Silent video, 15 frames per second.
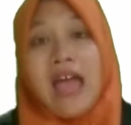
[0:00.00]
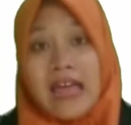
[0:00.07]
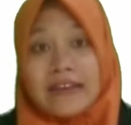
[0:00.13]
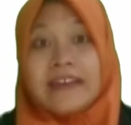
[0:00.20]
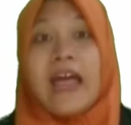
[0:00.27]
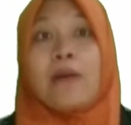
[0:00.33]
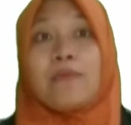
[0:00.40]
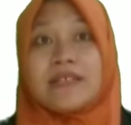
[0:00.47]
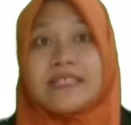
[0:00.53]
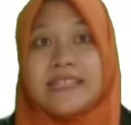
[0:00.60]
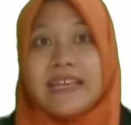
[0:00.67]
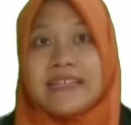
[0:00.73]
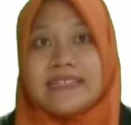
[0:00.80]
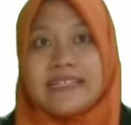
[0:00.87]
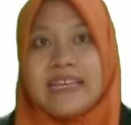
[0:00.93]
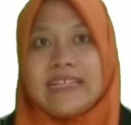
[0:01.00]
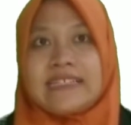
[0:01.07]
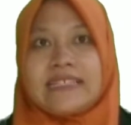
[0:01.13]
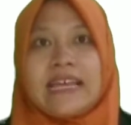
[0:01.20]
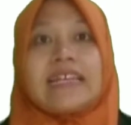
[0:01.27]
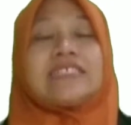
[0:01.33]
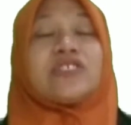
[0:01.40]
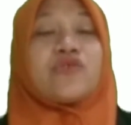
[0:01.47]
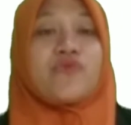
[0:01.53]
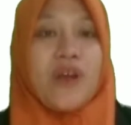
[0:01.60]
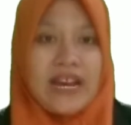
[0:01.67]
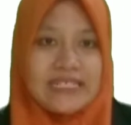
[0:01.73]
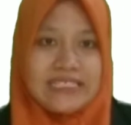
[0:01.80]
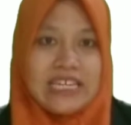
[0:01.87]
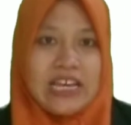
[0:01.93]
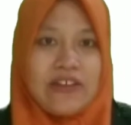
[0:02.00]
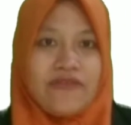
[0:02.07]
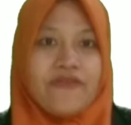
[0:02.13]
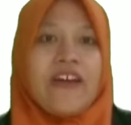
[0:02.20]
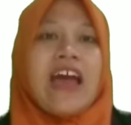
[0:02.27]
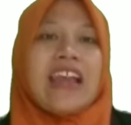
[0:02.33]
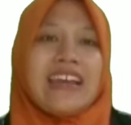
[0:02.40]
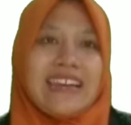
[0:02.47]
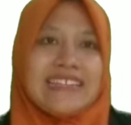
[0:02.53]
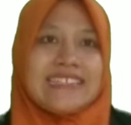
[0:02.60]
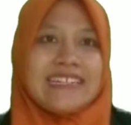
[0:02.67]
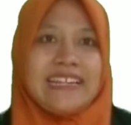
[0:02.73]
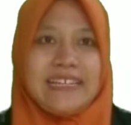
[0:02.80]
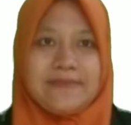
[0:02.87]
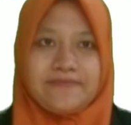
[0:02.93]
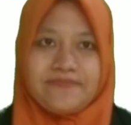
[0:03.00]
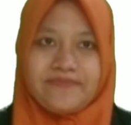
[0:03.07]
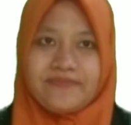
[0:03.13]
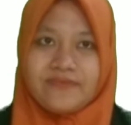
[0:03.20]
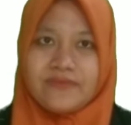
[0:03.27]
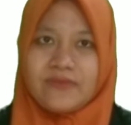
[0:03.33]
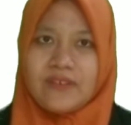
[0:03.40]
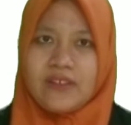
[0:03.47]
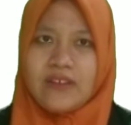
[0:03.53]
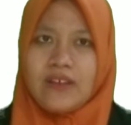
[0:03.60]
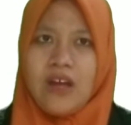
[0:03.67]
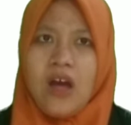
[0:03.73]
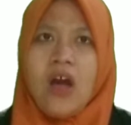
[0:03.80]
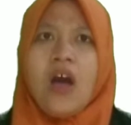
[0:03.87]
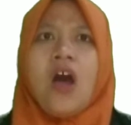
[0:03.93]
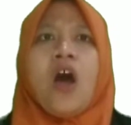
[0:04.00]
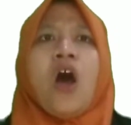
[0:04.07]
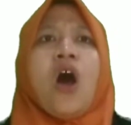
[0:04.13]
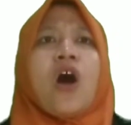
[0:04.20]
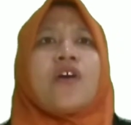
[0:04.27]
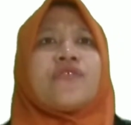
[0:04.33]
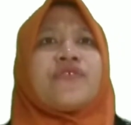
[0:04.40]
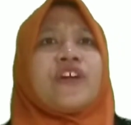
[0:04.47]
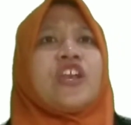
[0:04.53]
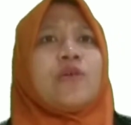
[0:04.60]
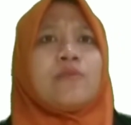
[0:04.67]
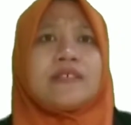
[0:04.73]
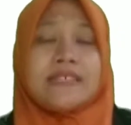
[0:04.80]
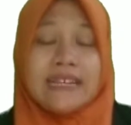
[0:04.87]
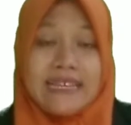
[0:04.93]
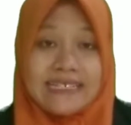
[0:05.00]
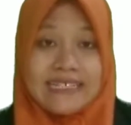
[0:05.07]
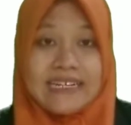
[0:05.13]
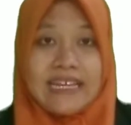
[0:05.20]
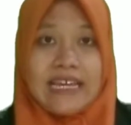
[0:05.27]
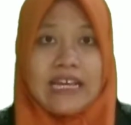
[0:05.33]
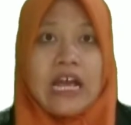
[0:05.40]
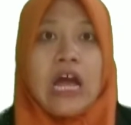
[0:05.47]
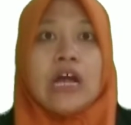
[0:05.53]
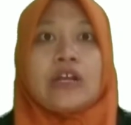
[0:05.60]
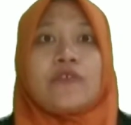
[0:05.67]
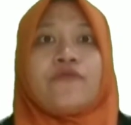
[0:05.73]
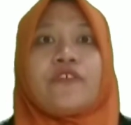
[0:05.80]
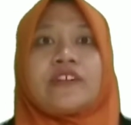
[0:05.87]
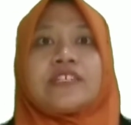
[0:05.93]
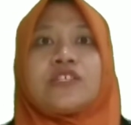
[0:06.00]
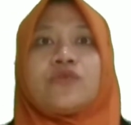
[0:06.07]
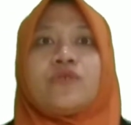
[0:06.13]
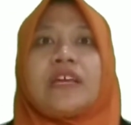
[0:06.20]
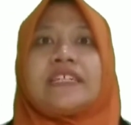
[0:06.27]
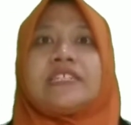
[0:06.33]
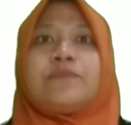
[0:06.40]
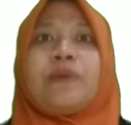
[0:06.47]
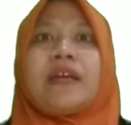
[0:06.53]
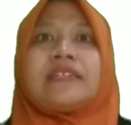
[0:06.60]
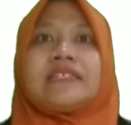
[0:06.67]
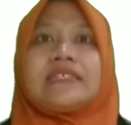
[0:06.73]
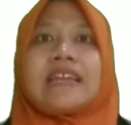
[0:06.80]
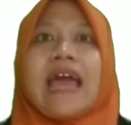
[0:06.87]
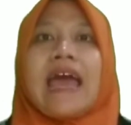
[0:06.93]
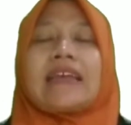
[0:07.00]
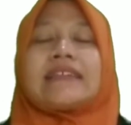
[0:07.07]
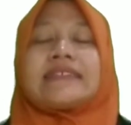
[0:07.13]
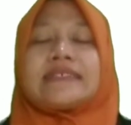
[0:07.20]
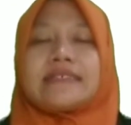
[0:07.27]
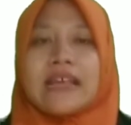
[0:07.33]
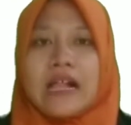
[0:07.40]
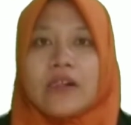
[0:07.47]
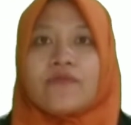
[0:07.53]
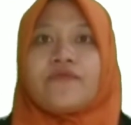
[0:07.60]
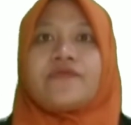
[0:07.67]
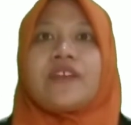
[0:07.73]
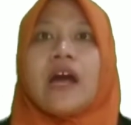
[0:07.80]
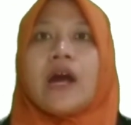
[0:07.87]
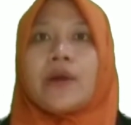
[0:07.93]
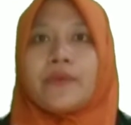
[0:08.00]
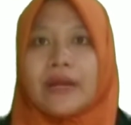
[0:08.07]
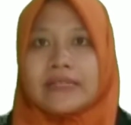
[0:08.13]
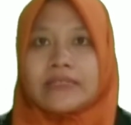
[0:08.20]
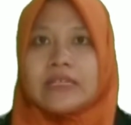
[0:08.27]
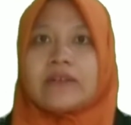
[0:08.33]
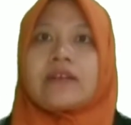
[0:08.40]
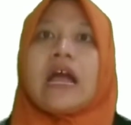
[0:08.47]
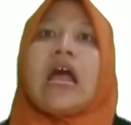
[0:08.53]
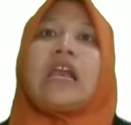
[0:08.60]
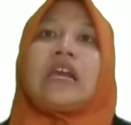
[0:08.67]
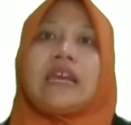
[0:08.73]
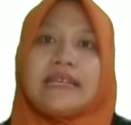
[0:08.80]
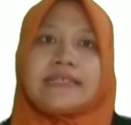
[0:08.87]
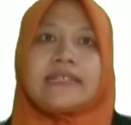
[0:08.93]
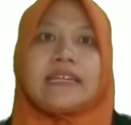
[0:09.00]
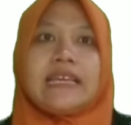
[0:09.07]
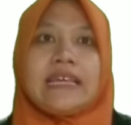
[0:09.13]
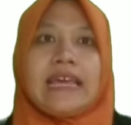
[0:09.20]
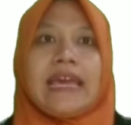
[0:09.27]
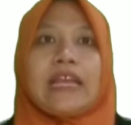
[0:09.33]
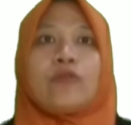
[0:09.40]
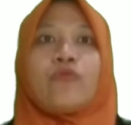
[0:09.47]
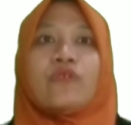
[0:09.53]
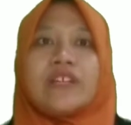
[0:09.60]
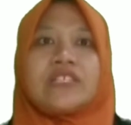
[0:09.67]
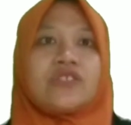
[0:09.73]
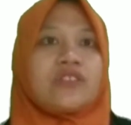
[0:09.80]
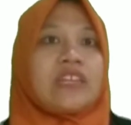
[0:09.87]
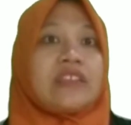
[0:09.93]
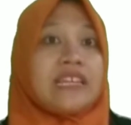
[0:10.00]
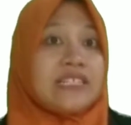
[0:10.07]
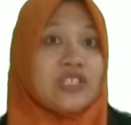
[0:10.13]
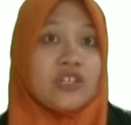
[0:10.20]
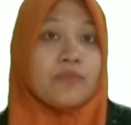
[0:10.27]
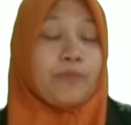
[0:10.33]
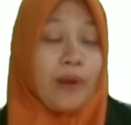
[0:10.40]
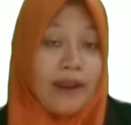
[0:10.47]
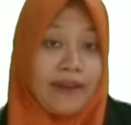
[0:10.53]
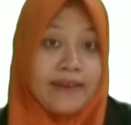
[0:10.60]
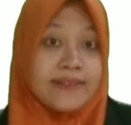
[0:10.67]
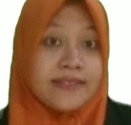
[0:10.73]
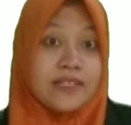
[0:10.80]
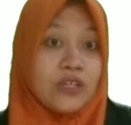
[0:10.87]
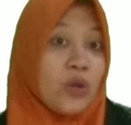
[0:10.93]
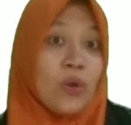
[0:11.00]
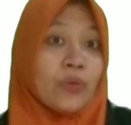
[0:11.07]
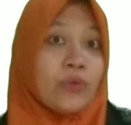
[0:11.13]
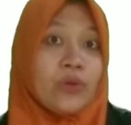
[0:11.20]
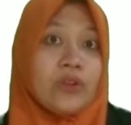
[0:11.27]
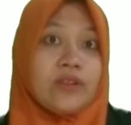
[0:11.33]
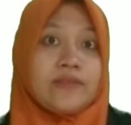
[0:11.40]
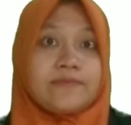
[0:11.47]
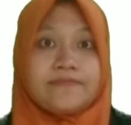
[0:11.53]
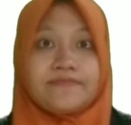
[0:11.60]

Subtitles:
Number 6 is interactive listening. Autonomous listening refers to independent and self-directed listening in which the teacher plays no role.